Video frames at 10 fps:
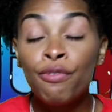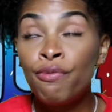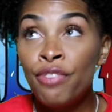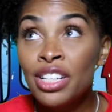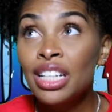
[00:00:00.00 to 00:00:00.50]

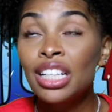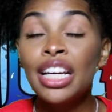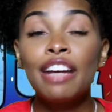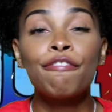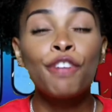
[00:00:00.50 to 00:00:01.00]

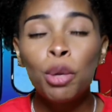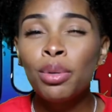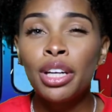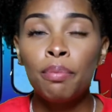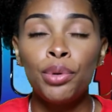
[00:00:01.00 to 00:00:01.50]
physically and
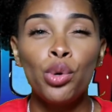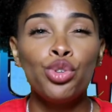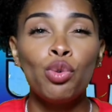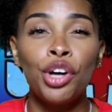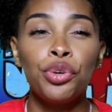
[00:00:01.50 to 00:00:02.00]
verbally abused
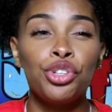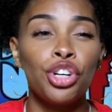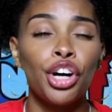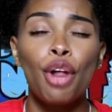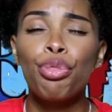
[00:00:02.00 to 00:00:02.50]
you while you was
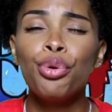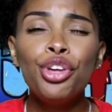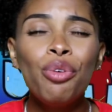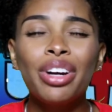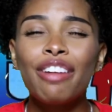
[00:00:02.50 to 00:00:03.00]
younger, threw
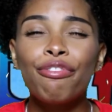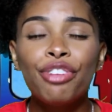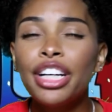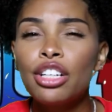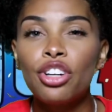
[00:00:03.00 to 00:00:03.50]
you in a
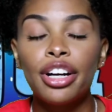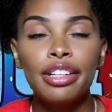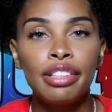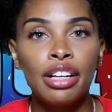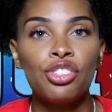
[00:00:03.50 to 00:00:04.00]
freaking
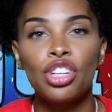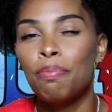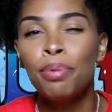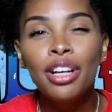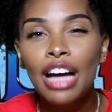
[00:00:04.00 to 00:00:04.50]
dark dungeon,
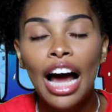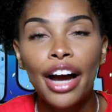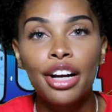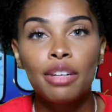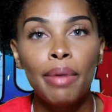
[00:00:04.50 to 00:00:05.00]
put an
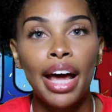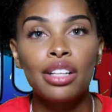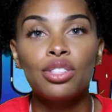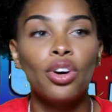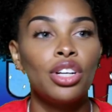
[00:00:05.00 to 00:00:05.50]
iron
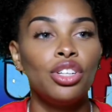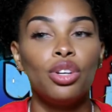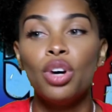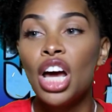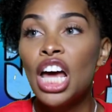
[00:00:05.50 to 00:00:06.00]
mask on you,